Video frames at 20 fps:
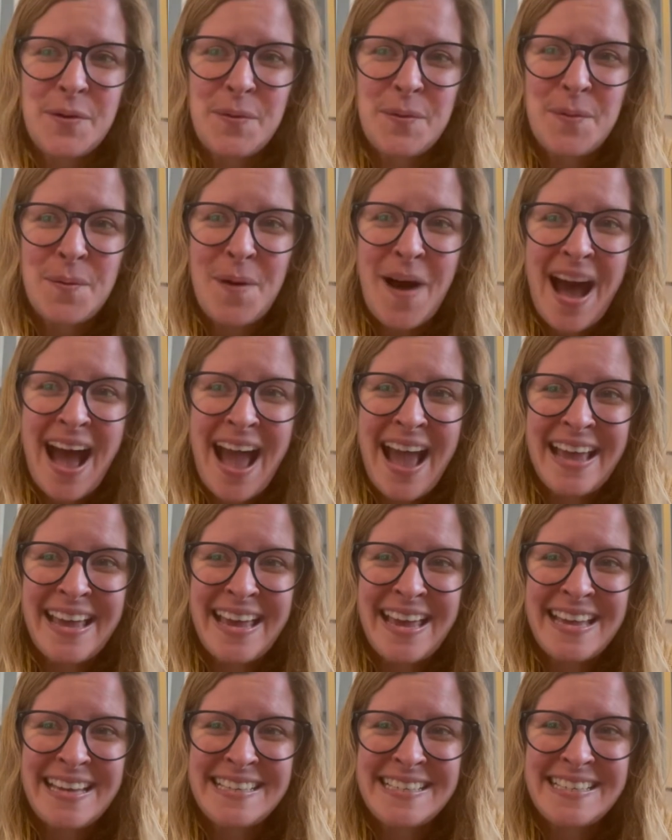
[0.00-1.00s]

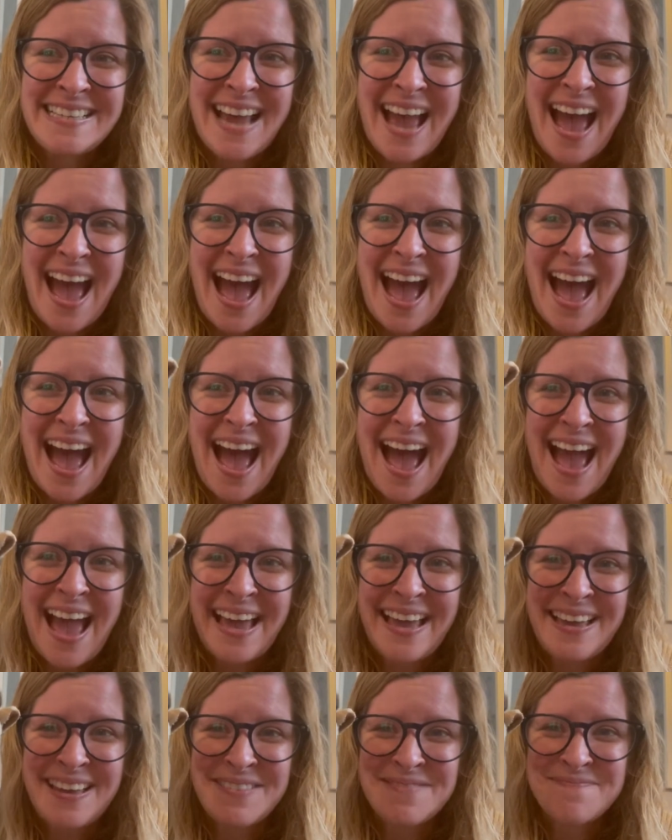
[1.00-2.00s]
Quiet
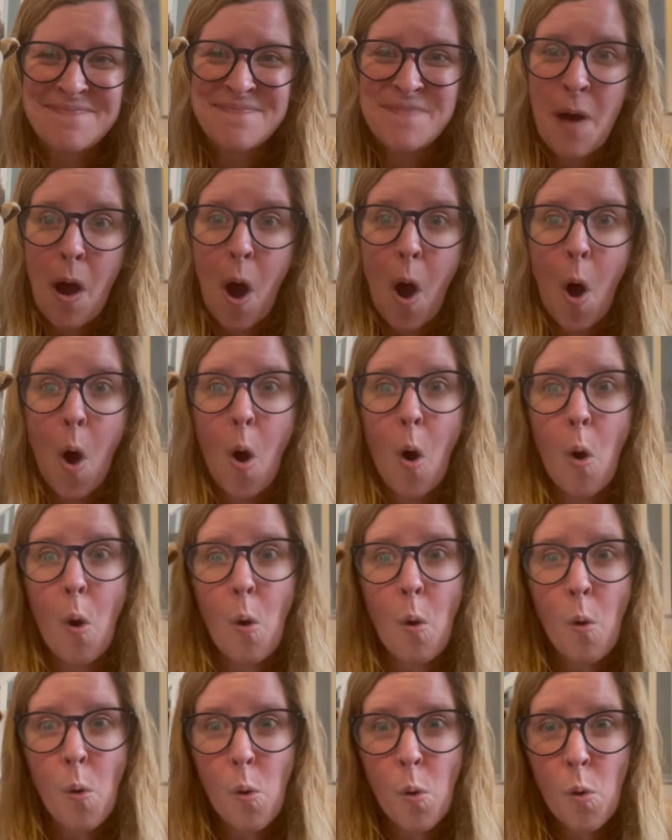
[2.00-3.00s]
time.
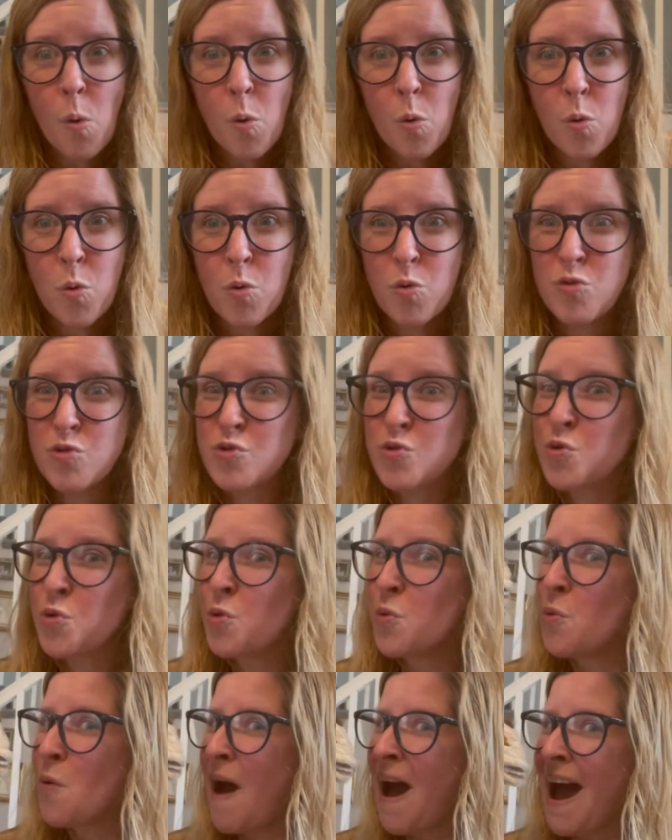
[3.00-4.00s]
Oh,
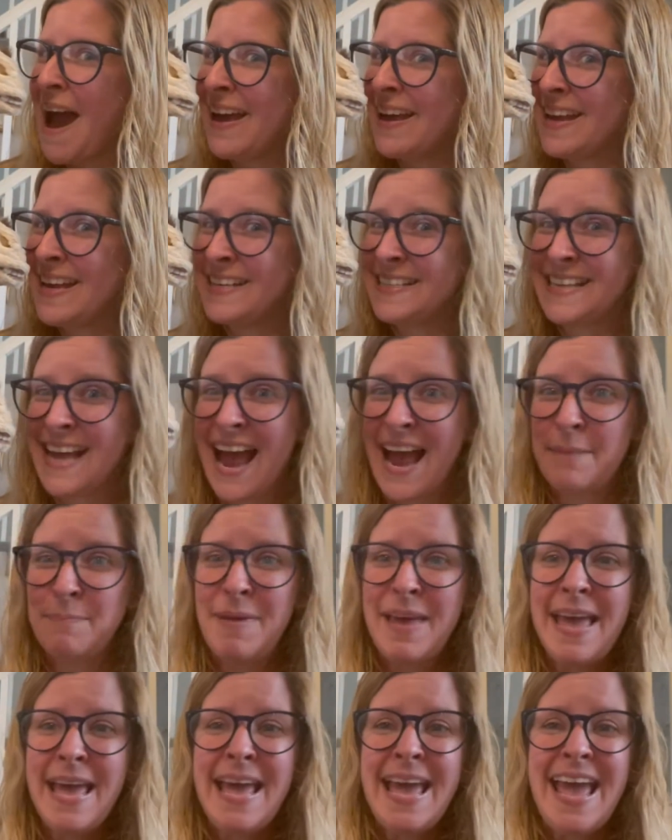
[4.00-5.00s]
quiet time.
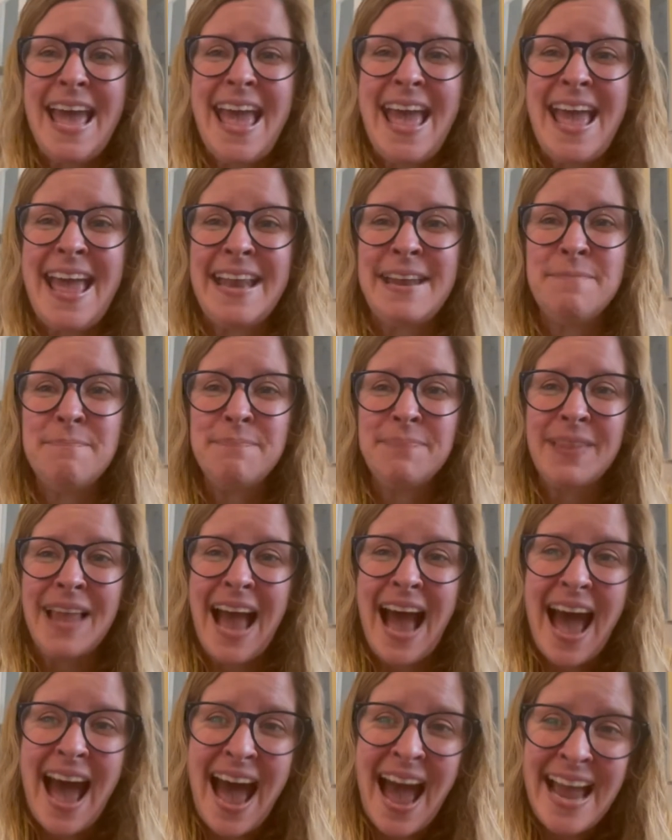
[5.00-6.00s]
And
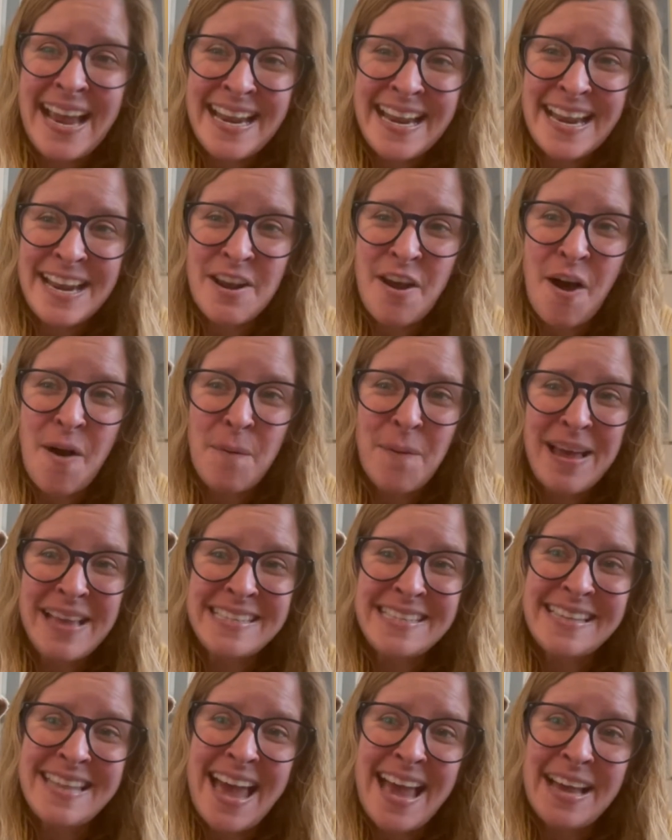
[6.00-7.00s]
I didn't
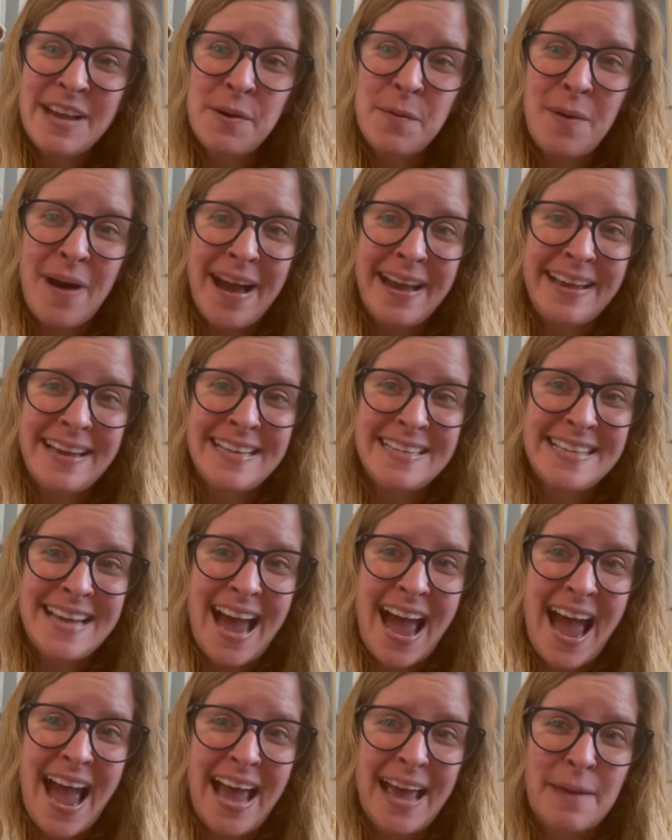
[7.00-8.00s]
always like quiet
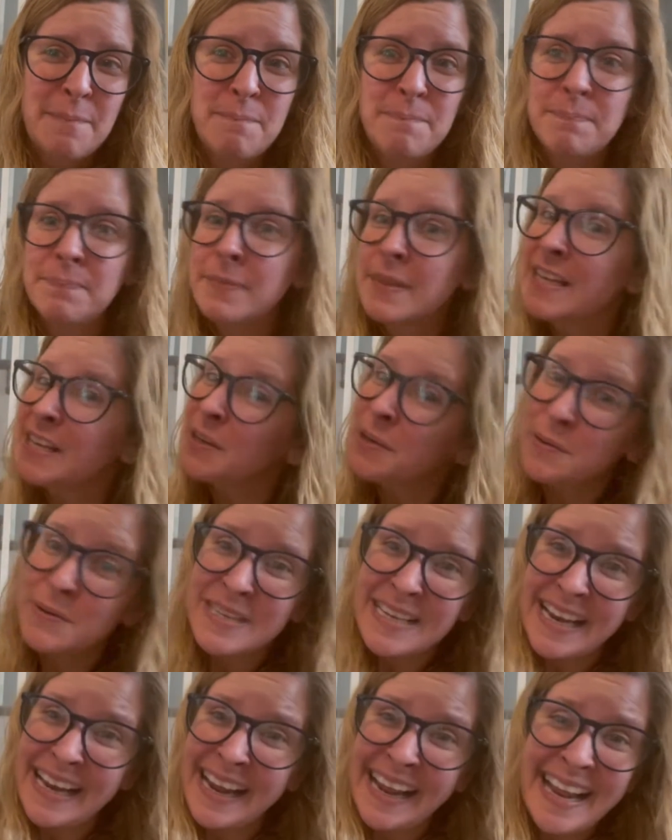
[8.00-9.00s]
time. You
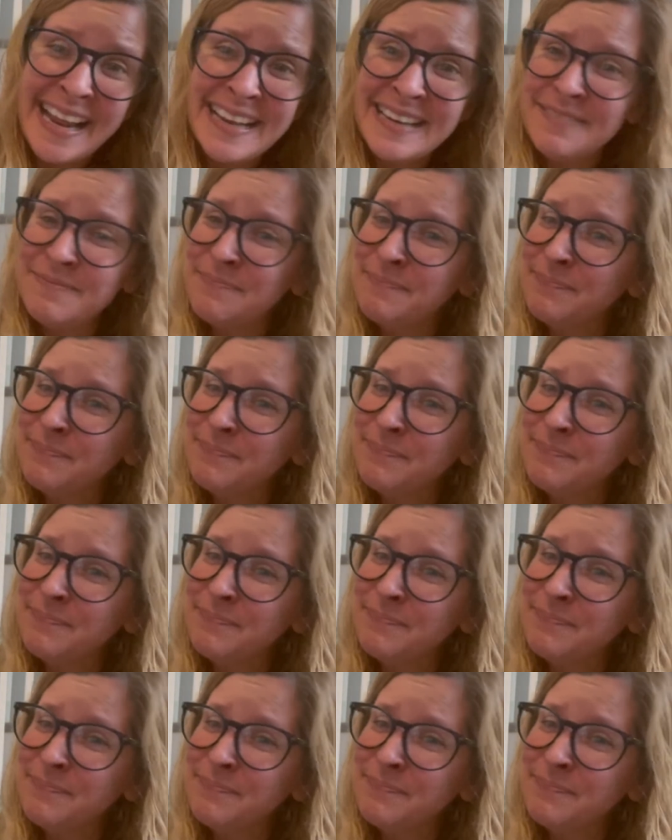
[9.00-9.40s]
didn't?